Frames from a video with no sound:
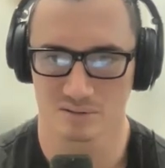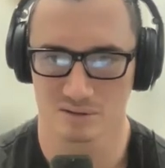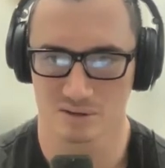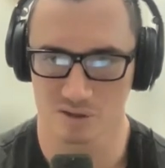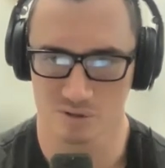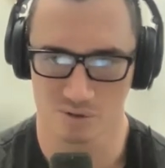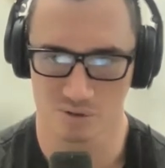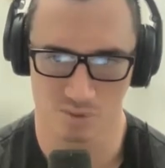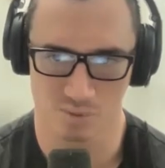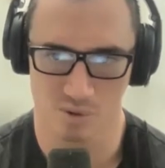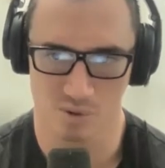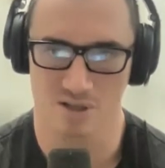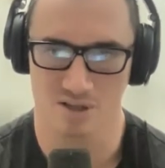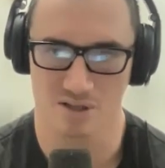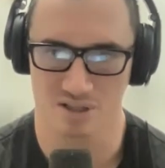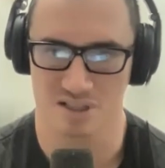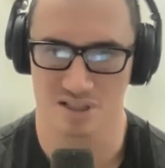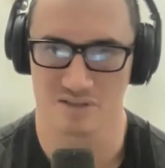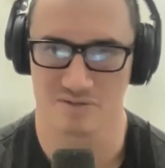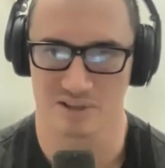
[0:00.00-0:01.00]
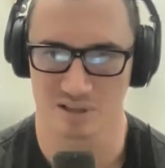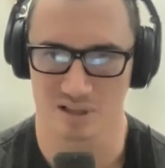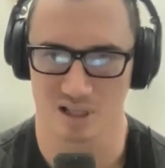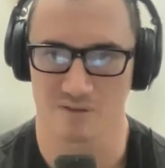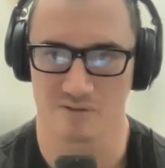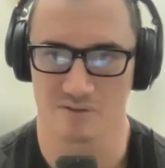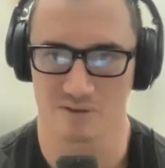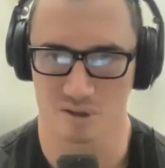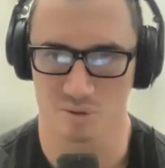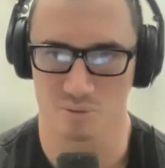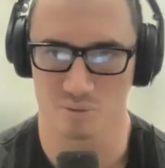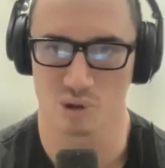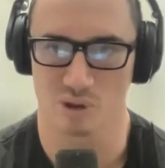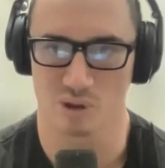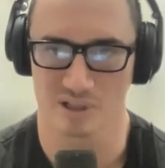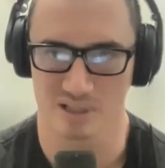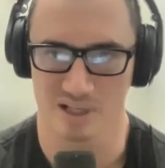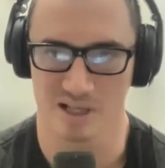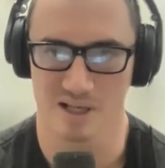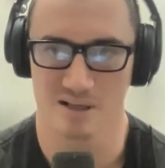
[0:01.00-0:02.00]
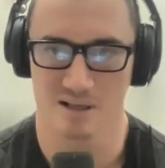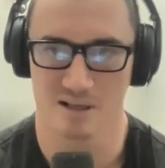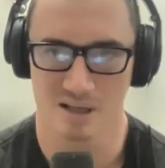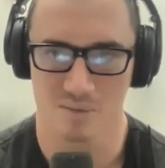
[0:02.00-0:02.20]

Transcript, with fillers: You are just living life as a boy there.